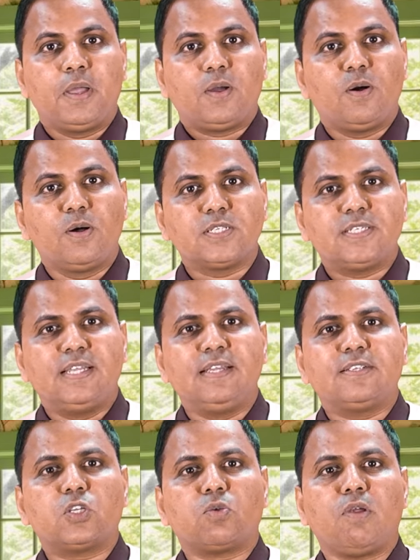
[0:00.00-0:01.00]
Because he
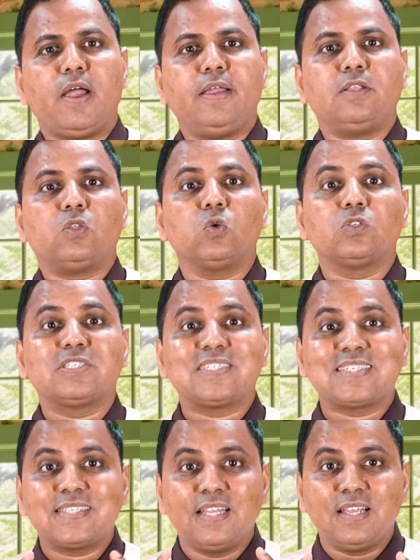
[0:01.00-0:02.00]
tried to
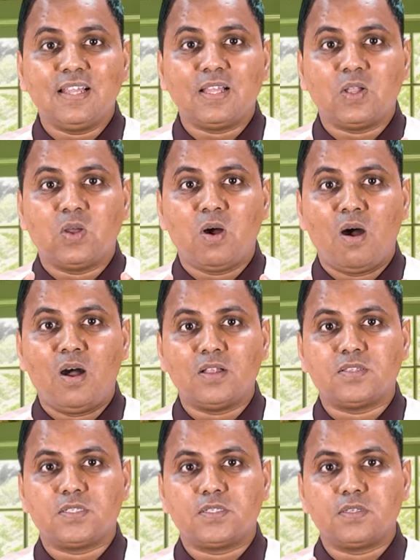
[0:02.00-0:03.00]
steal
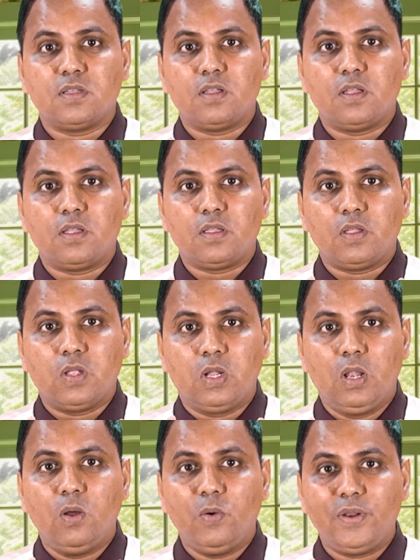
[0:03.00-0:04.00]
God's
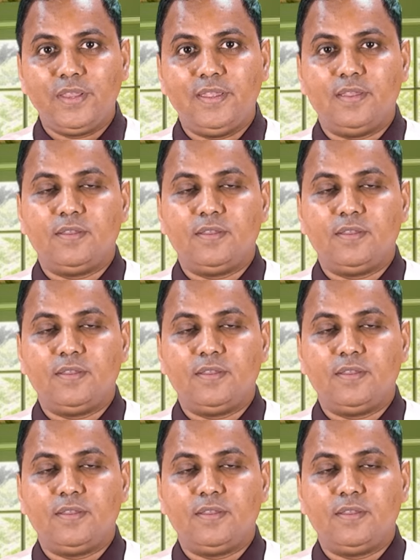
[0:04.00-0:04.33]
glory.